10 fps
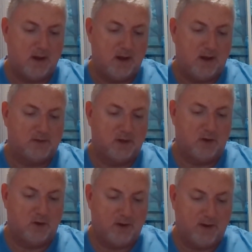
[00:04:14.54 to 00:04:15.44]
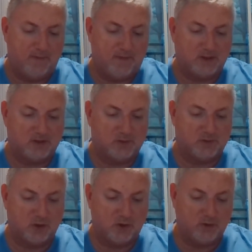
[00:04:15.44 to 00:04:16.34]
So if I just
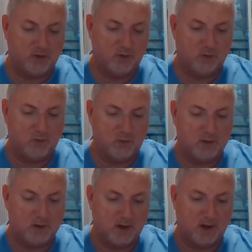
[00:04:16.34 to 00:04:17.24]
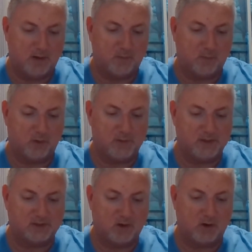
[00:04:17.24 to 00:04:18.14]
show you, we're going to be
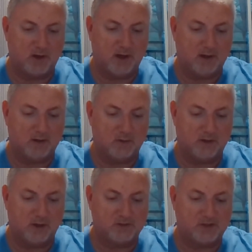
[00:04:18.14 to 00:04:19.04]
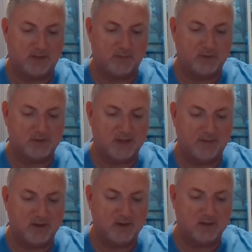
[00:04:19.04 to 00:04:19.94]
starting on the other side of Route
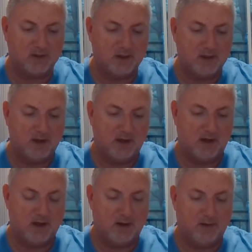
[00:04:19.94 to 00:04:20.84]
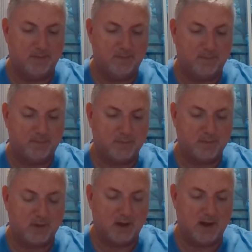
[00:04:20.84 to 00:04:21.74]
7
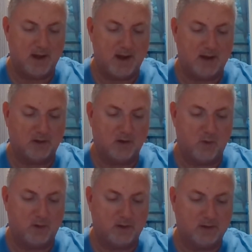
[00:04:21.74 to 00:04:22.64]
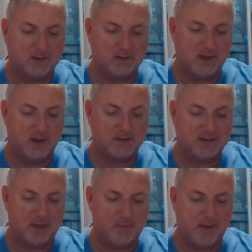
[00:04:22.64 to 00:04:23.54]
and going
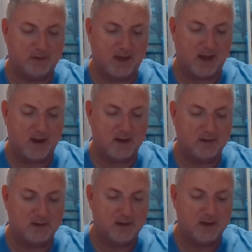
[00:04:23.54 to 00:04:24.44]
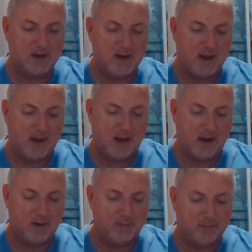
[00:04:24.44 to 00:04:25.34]
southbound again.
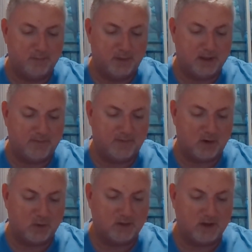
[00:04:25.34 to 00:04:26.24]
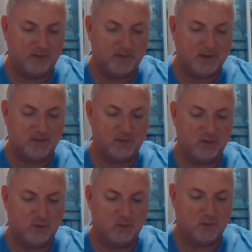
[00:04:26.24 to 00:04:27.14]
But if I go to the elevation
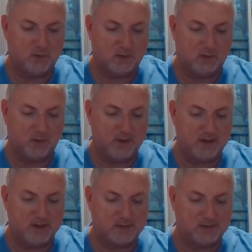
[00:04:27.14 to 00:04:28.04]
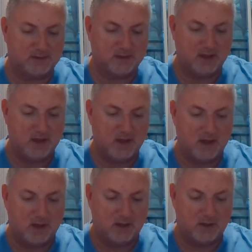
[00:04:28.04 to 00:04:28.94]
view on this,
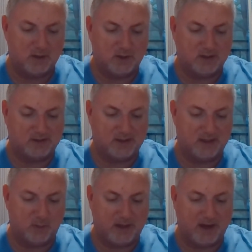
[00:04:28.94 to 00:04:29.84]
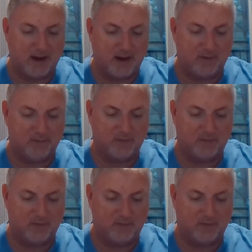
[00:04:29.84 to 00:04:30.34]
you can see we have